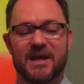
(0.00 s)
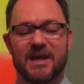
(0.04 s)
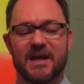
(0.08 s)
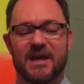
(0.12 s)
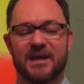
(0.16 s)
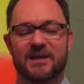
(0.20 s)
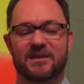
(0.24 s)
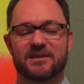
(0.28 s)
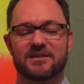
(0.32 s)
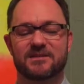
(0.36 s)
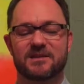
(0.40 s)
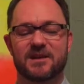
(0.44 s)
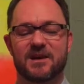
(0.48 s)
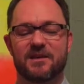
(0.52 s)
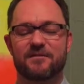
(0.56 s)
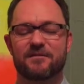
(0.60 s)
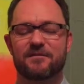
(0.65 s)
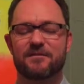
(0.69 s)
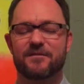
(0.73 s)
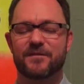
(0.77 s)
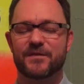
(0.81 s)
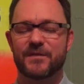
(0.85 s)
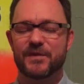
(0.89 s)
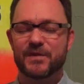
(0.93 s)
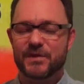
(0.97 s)
and a
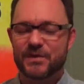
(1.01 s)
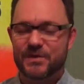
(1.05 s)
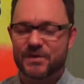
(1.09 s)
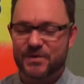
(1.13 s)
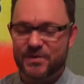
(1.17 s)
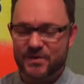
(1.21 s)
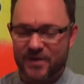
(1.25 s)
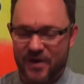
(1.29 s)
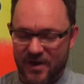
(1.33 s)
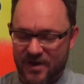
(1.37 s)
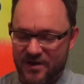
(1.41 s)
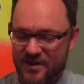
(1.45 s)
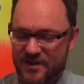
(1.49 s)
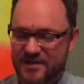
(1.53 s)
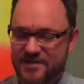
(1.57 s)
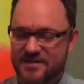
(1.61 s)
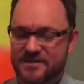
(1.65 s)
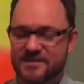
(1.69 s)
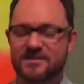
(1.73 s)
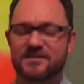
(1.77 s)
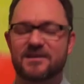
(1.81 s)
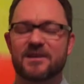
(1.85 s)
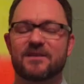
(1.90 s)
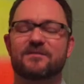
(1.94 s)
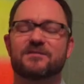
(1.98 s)
few
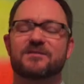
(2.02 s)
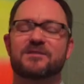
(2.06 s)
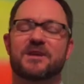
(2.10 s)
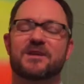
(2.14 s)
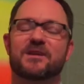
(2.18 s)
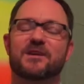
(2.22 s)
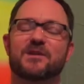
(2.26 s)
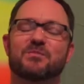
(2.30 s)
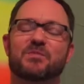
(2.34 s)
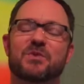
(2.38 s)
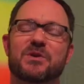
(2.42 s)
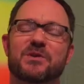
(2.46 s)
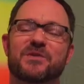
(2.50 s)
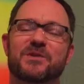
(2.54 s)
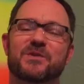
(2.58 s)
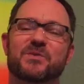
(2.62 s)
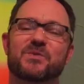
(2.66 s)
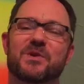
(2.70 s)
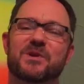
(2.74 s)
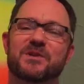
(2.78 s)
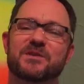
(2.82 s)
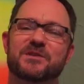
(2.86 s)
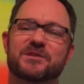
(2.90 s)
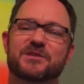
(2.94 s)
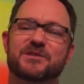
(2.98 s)
artists have done it more than
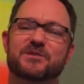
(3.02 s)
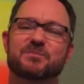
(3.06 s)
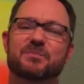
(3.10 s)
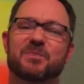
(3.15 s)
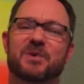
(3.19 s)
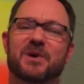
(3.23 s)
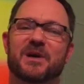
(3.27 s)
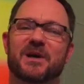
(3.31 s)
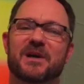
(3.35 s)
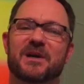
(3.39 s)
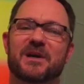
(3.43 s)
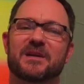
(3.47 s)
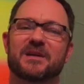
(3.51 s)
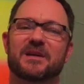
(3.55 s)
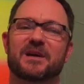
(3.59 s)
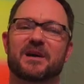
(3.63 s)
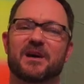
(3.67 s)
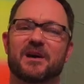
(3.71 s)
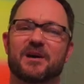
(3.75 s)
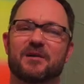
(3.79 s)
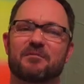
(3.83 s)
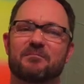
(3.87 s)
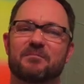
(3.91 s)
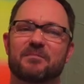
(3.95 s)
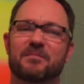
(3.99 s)
once, but
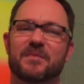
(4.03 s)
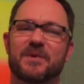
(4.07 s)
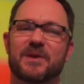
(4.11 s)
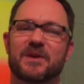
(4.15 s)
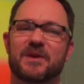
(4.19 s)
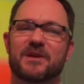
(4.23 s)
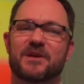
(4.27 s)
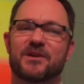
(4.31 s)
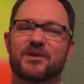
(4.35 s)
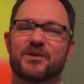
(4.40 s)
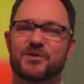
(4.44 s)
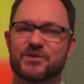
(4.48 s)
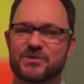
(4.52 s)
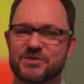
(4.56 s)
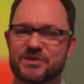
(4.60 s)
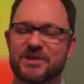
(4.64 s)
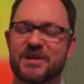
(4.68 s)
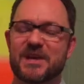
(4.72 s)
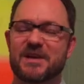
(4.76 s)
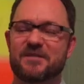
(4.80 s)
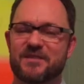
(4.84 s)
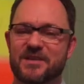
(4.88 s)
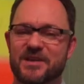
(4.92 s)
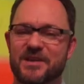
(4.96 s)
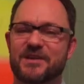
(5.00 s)
um,
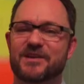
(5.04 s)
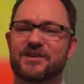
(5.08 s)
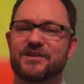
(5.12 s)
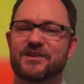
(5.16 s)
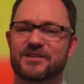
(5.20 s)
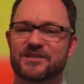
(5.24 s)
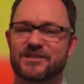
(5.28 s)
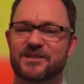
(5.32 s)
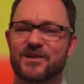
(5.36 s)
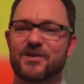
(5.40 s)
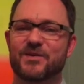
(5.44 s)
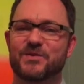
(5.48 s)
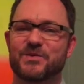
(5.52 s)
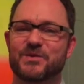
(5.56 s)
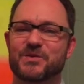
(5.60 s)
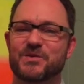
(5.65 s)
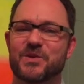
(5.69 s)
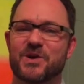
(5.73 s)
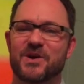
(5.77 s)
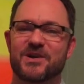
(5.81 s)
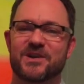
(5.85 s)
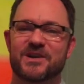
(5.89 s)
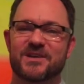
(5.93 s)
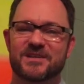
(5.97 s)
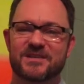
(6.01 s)
usually every year it's all new
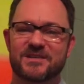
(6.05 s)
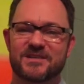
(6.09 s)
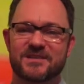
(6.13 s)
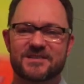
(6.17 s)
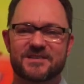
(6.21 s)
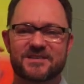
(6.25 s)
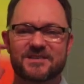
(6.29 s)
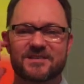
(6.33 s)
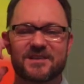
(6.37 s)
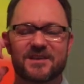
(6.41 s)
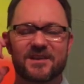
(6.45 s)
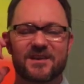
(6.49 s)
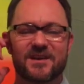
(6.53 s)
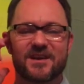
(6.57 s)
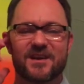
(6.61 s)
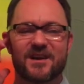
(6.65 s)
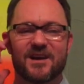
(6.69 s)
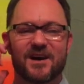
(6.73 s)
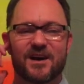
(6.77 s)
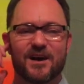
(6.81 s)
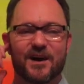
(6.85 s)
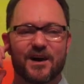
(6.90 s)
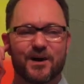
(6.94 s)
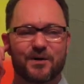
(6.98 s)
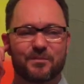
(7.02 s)
artists.
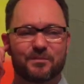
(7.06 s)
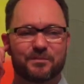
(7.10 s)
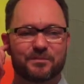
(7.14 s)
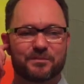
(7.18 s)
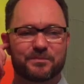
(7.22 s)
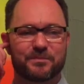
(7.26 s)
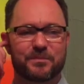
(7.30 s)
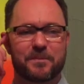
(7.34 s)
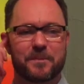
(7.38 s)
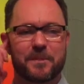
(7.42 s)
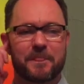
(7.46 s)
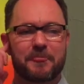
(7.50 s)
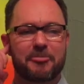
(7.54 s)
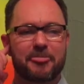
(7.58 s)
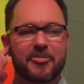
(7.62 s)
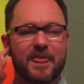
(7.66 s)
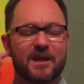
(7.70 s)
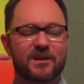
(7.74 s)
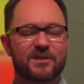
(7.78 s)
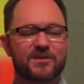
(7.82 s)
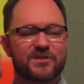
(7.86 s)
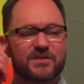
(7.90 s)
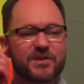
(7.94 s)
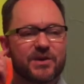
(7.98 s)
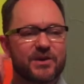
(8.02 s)
Mm-hmm. um,
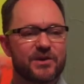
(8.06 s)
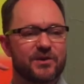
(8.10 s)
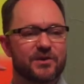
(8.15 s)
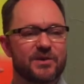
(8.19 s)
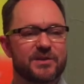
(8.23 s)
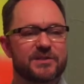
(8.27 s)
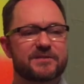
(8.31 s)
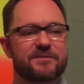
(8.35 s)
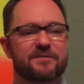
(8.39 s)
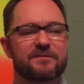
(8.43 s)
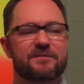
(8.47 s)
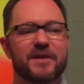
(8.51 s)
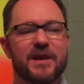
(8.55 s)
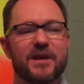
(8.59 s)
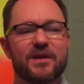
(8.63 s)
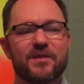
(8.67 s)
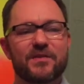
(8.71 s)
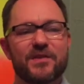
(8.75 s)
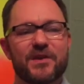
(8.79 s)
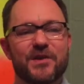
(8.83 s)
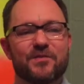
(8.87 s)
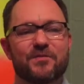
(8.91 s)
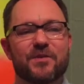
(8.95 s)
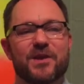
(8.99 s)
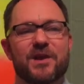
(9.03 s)
so it's
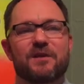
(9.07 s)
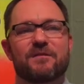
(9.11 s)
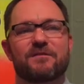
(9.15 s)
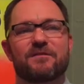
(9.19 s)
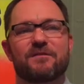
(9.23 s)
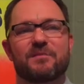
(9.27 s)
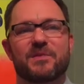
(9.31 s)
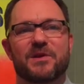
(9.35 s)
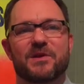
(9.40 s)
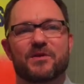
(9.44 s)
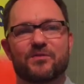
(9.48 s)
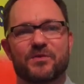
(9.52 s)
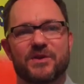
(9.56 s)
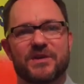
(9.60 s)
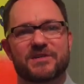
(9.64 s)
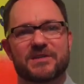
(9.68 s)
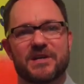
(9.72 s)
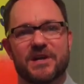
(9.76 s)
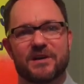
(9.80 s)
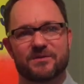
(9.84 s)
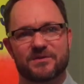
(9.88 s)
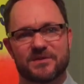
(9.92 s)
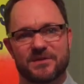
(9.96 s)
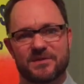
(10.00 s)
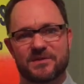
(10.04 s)
fairly rare for me to reach
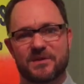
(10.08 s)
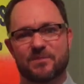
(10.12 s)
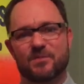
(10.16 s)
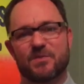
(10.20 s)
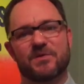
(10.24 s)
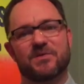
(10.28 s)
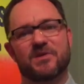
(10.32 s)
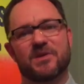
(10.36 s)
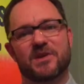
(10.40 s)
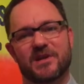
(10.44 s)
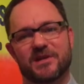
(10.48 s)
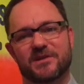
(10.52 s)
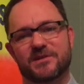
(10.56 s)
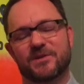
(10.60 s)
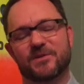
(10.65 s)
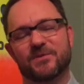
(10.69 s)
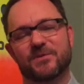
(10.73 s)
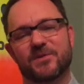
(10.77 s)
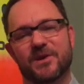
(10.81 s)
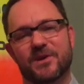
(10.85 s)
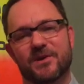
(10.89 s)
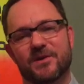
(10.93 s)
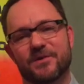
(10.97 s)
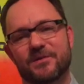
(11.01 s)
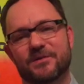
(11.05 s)
out to someone that I don't
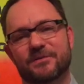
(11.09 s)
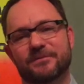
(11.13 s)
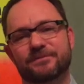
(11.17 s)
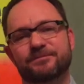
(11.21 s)
know